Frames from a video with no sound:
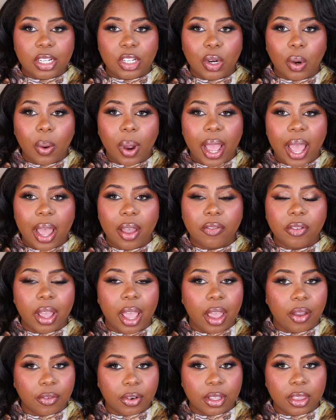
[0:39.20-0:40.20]
don't have
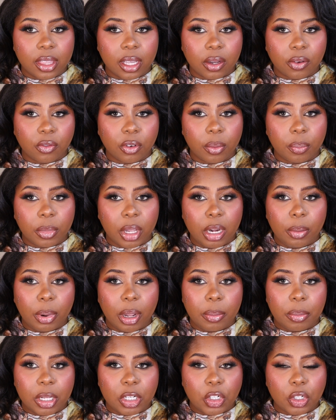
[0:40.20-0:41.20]
everything from
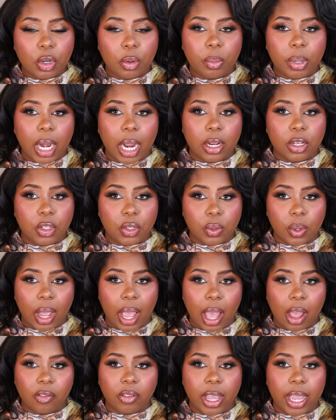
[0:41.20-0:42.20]
Madebymitchell, but I do
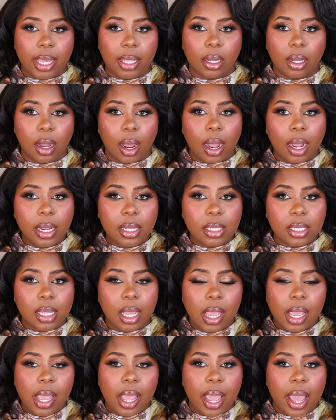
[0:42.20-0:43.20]
have a lot,
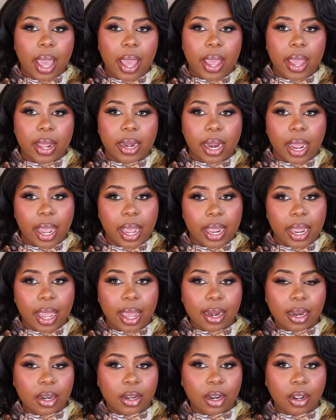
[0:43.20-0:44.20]
and I
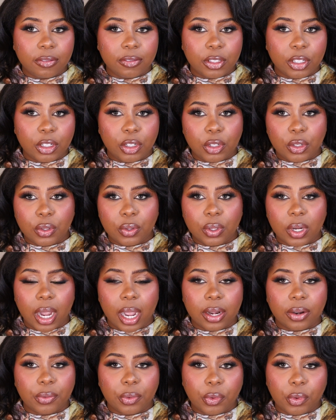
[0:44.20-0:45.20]
had enough to do
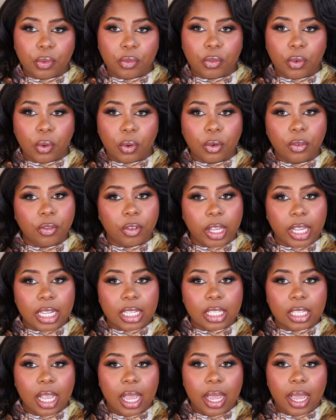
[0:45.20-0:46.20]
kind of a full
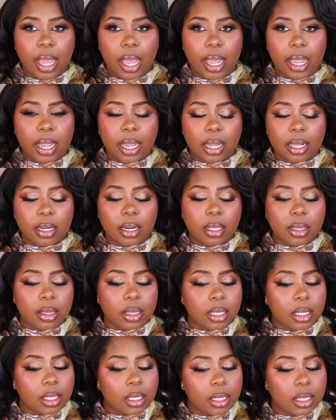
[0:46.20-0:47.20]
face, and
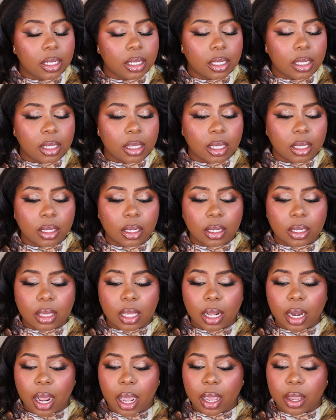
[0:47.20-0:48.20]
this is the look
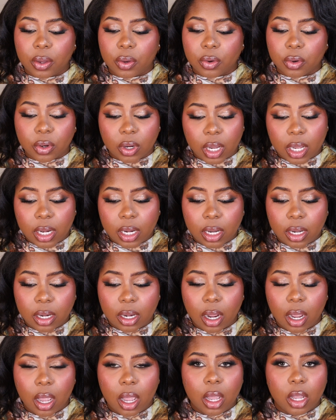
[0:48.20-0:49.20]
that I
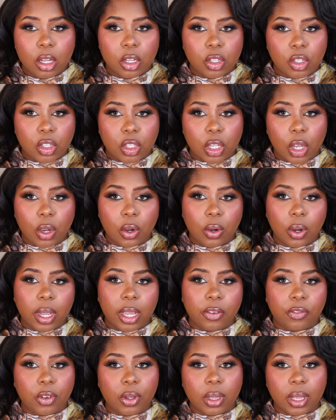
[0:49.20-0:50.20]
created. So
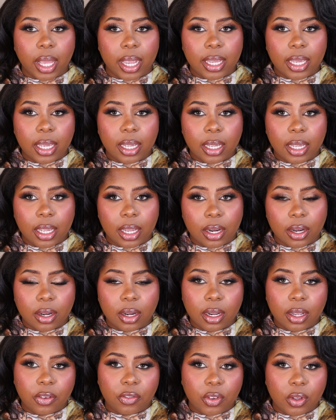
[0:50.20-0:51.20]
if you like it here,
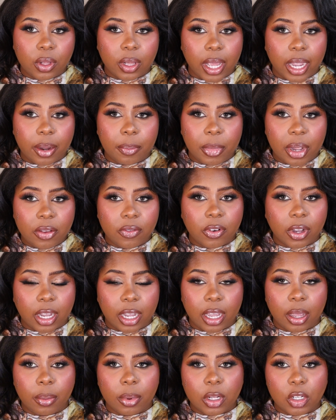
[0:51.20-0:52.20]
if you like my
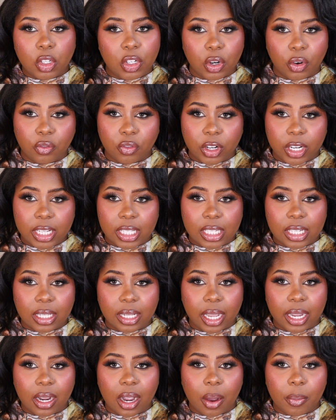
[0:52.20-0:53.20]
vibe, don't forget to
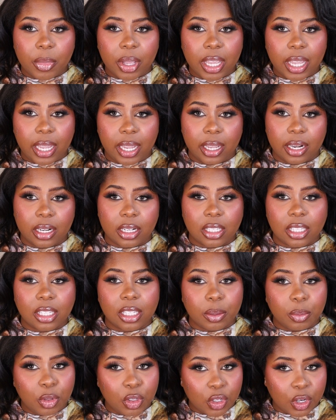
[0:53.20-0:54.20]
like, comment, and
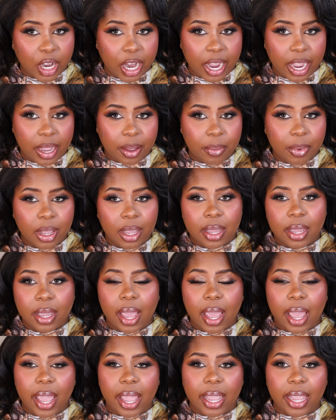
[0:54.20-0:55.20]
subscribe.
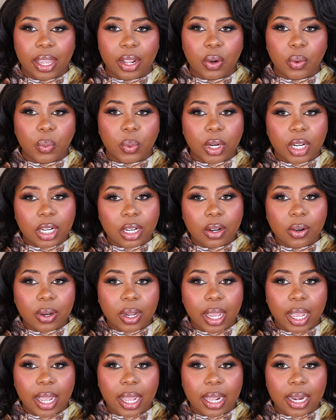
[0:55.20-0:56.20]
And we're gonna go
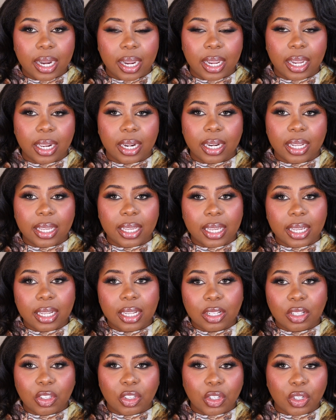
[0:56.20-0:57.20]
ahead and get
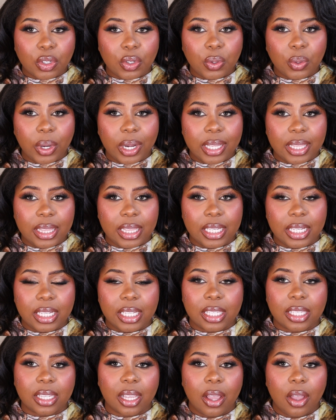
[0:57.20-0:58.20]
into
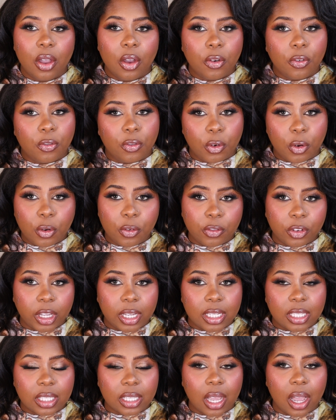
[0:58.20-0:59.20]
this full
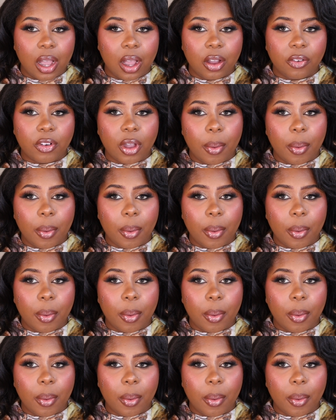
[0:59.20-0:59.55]
face of